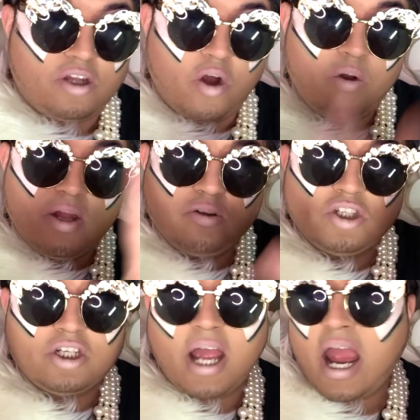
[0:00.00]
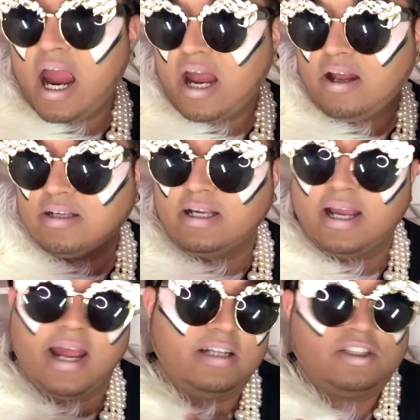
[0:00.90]
Throw a little shade, because they
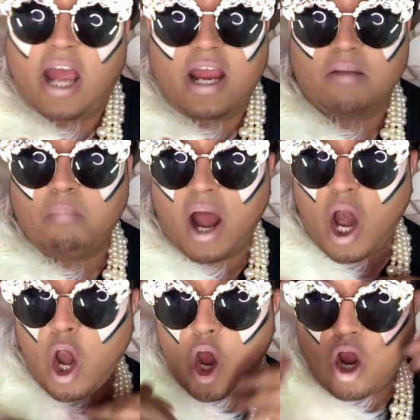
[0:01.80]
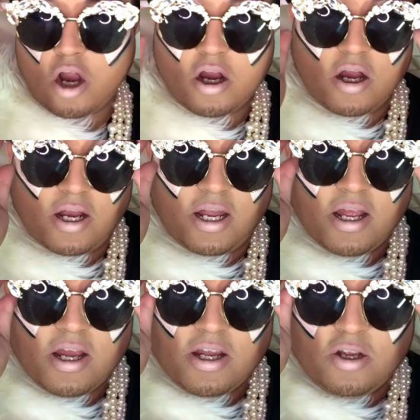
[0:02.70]
can't take my look, honey.
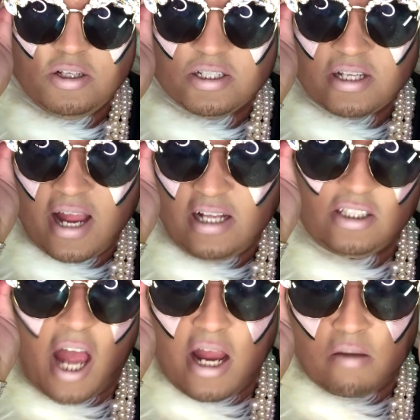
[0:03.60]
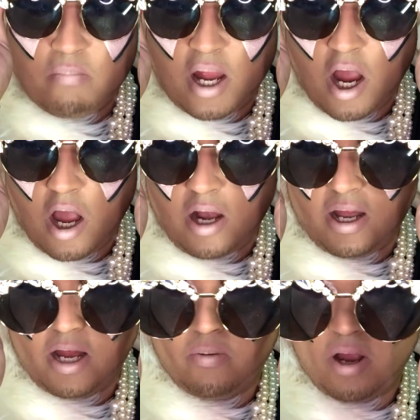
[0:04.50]
You just can't take me, honey.
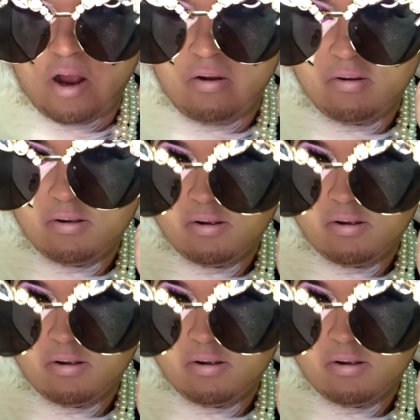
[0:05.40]
Here we go.